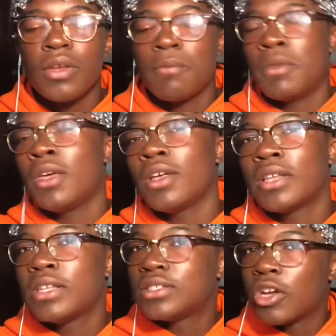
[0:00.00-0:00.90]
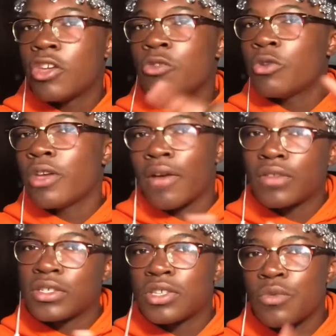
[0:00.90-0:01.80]
Because they tell you where you have to
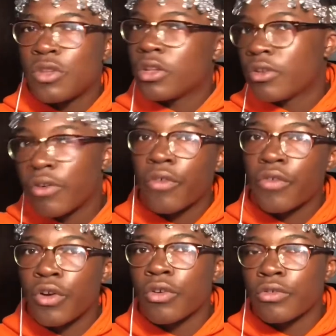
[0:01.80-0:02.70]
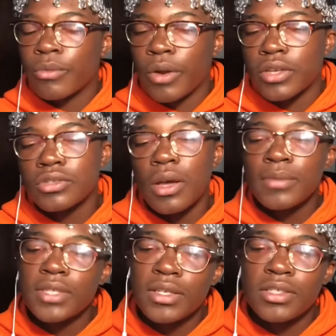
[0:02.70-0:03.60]
sit when you're in the referral room, right? So I'm
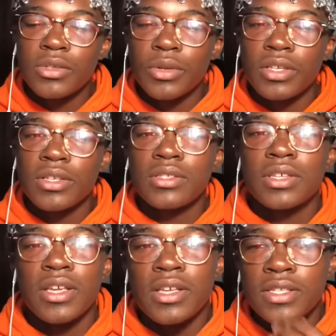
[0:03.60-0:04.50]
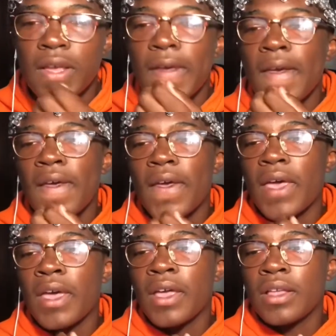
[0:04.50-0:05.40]
sitting next to one of these kids,
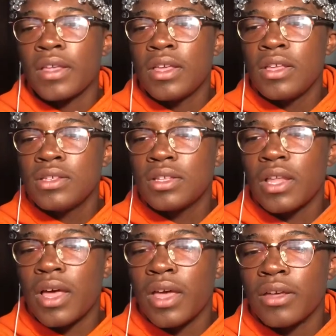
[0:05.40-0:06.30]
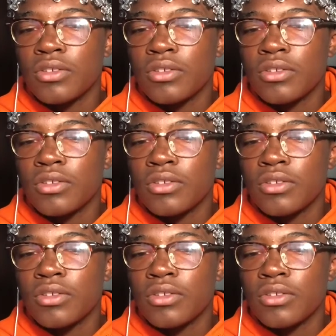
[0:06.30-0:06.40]
and he's like,